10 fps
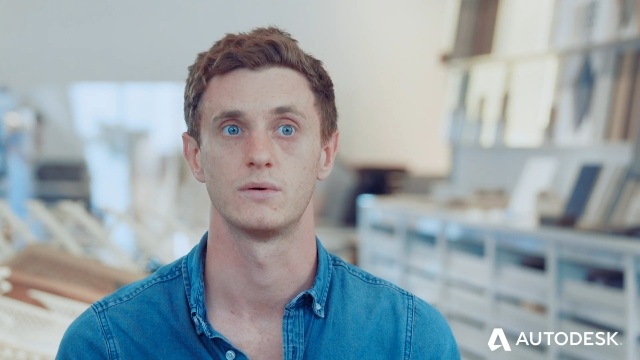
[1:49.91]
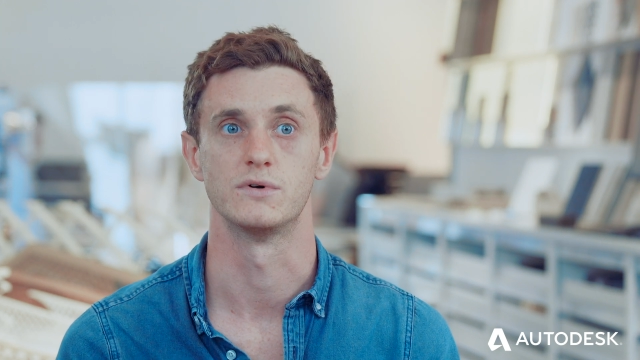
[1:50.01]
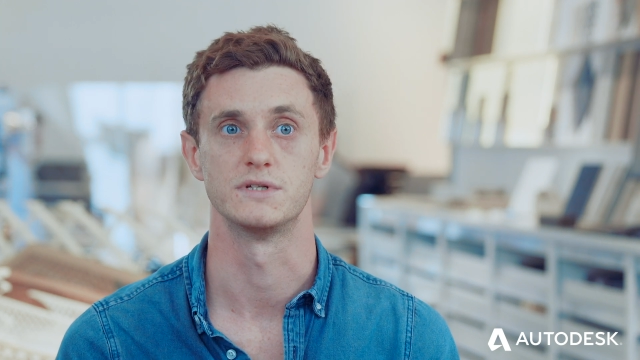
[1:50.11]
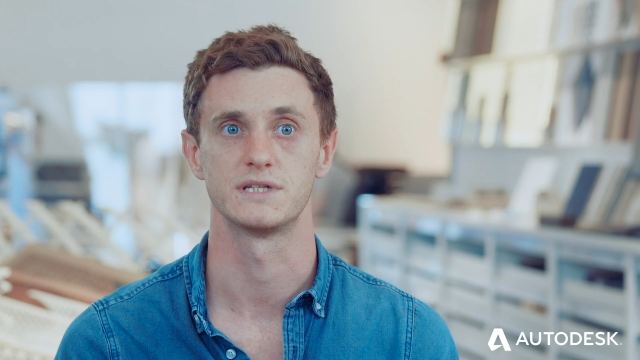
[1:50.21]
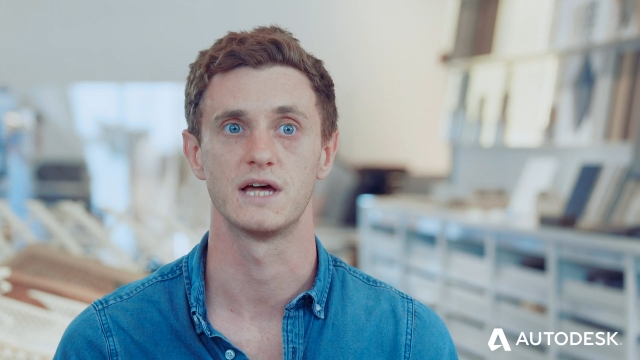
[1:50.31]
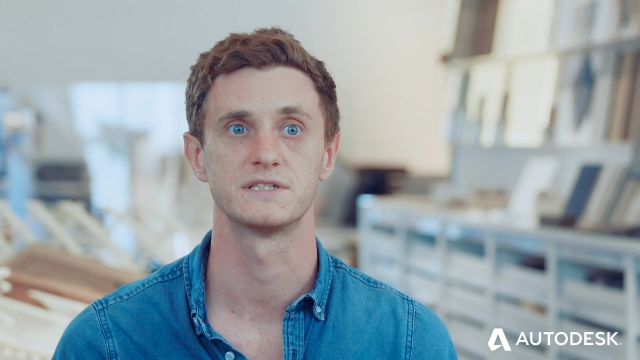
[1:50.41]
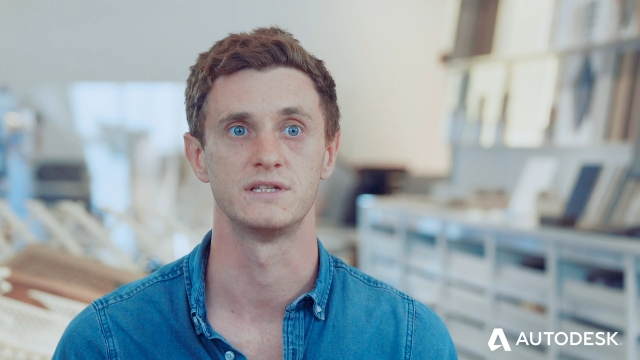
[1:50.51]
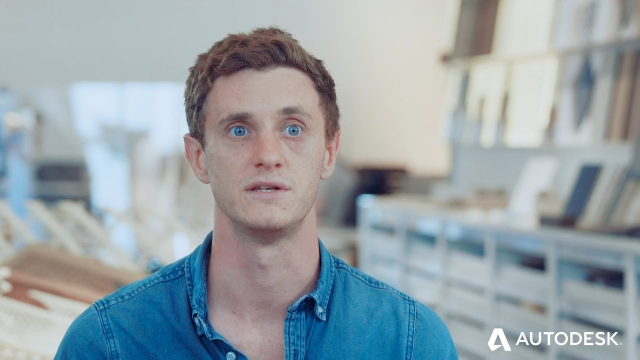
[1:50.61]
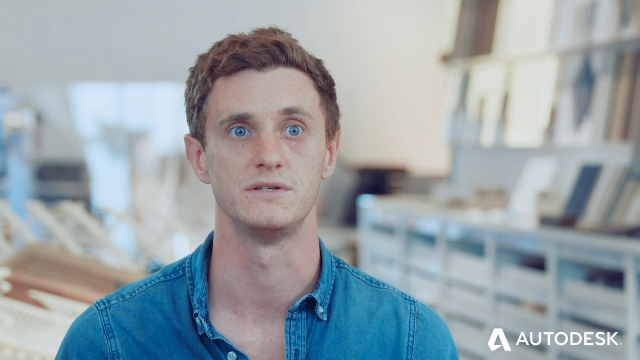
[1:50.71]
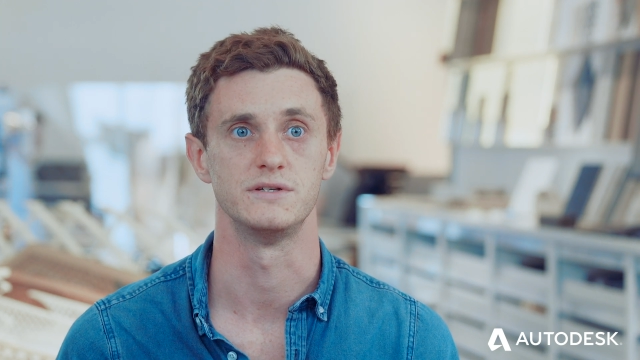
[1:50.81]
was as
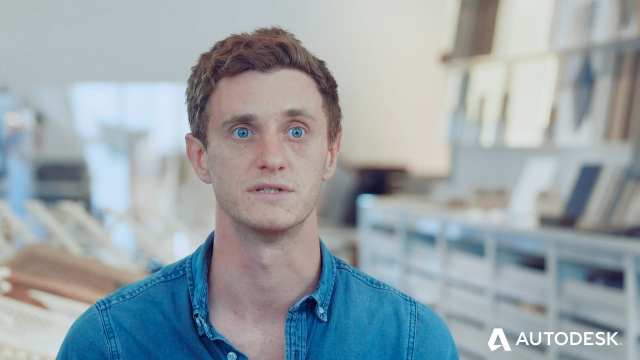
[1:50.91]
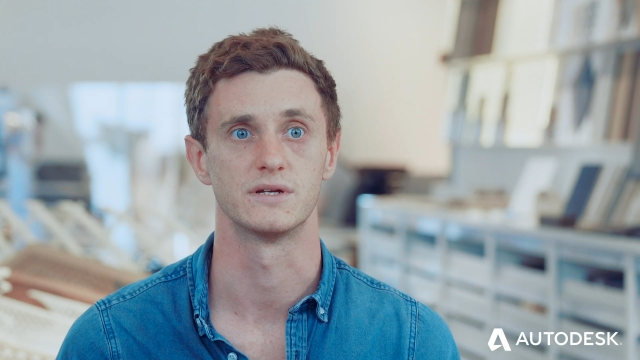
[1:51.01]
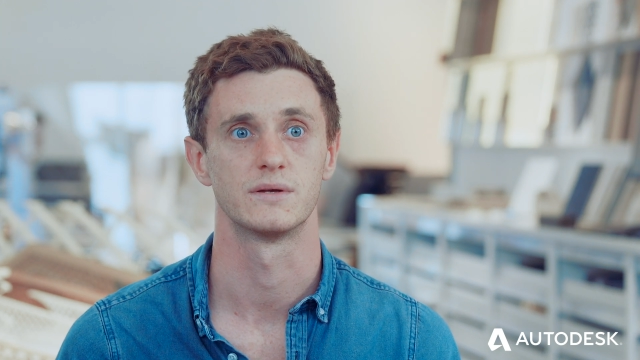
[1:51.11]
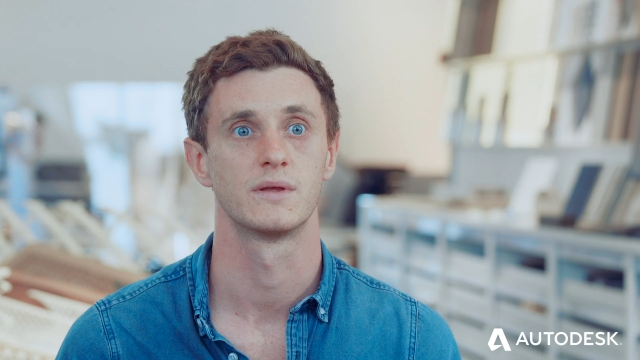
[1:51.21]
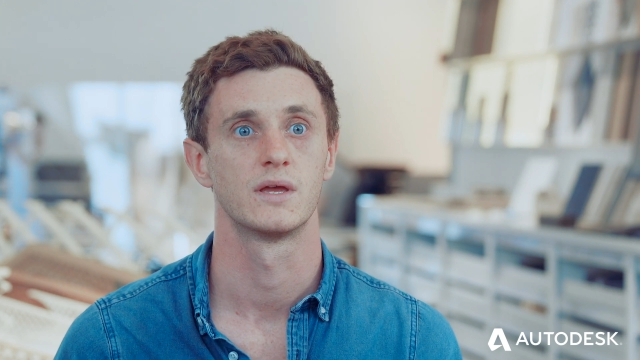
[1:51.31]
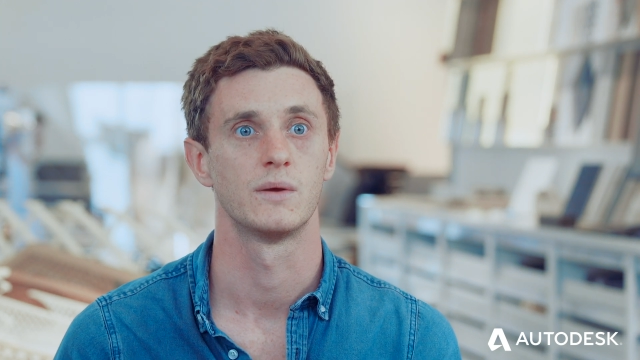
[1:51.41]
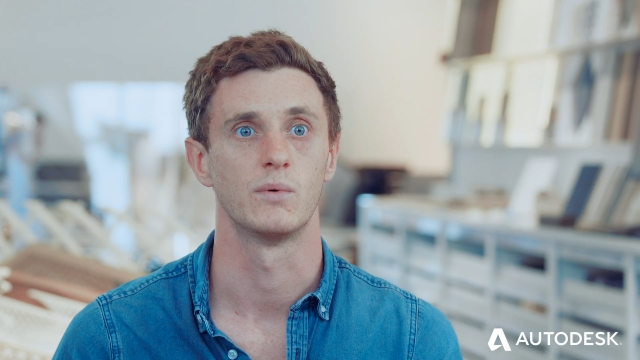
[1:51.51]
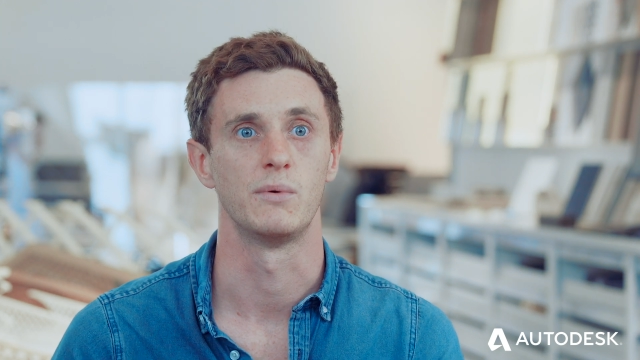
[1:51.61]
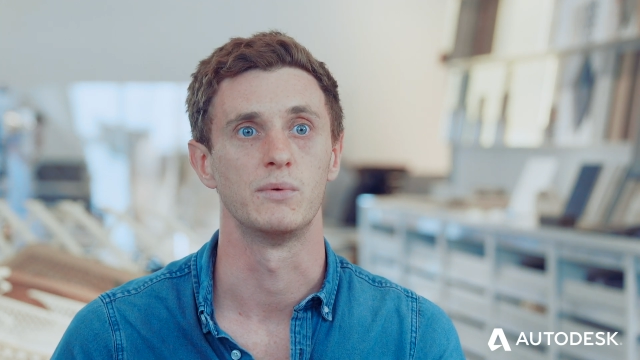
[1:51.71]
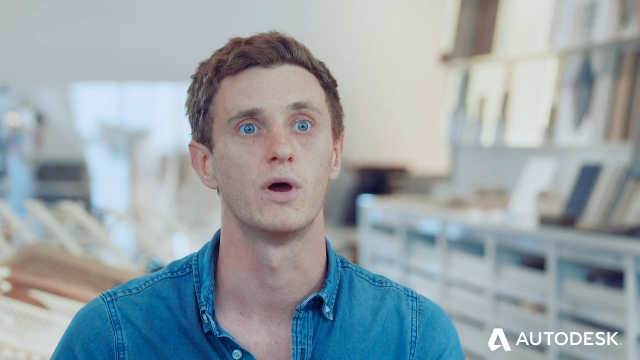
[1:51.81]
an end user,
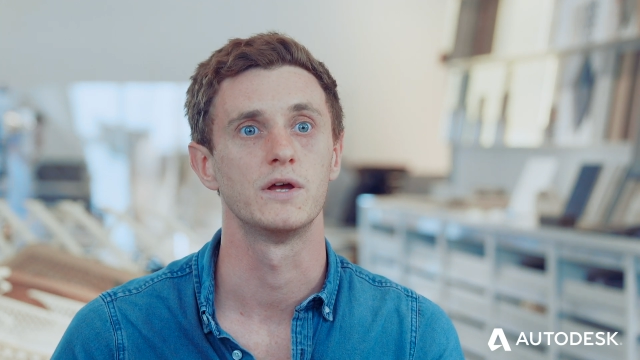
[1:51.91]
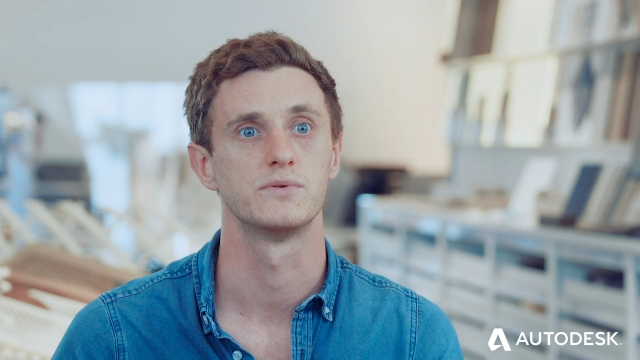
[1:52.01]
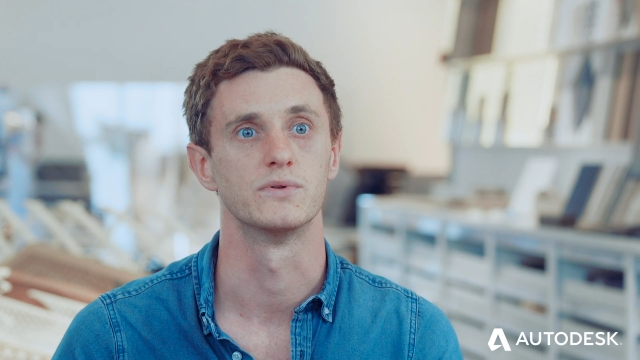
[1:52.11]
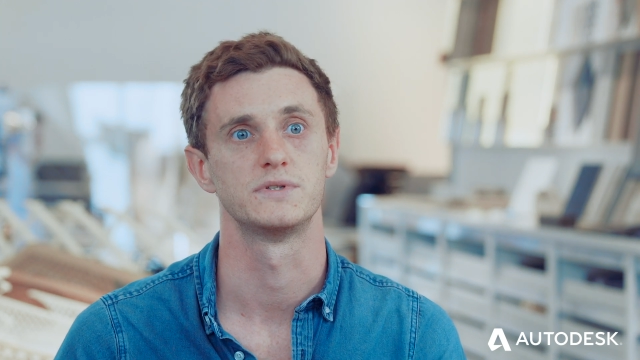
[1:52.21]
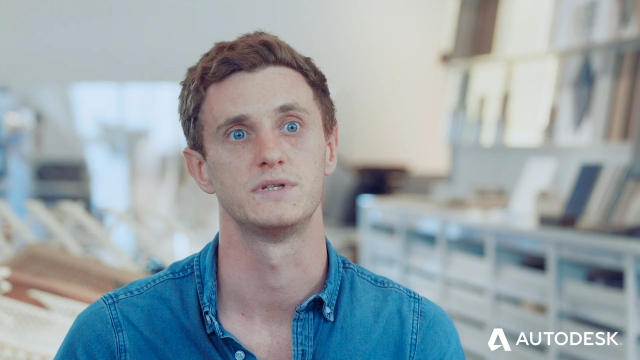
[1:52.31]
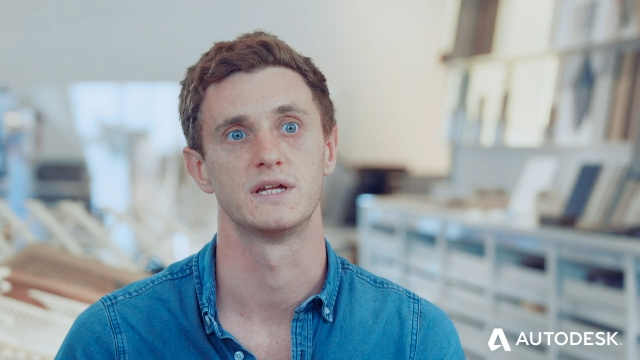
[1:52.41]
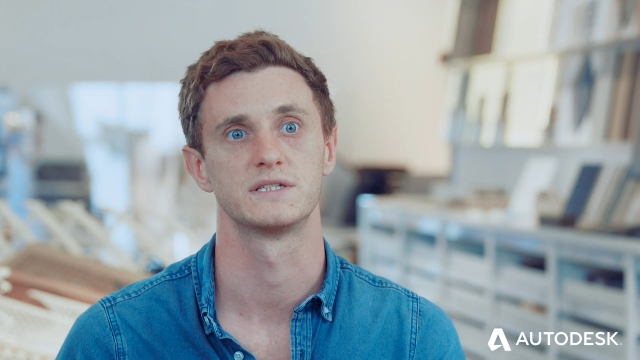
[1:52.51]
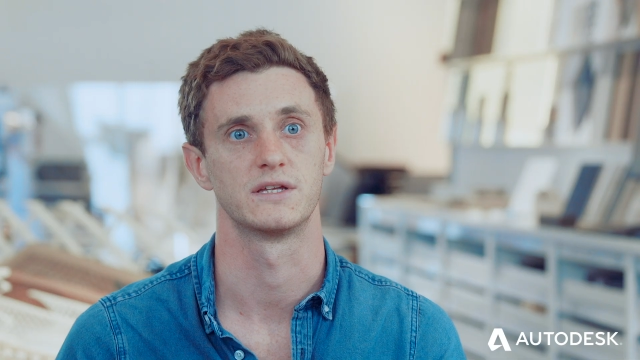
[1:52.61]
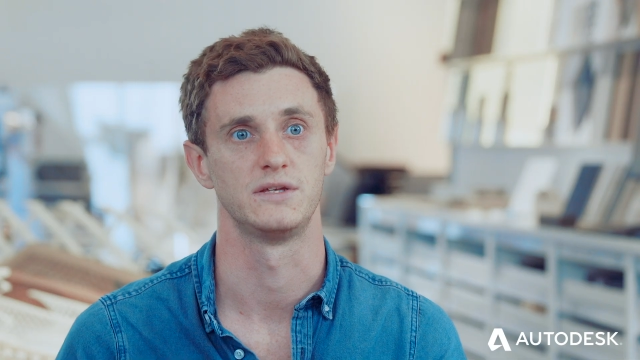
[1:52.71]
where we worked with Autodesk and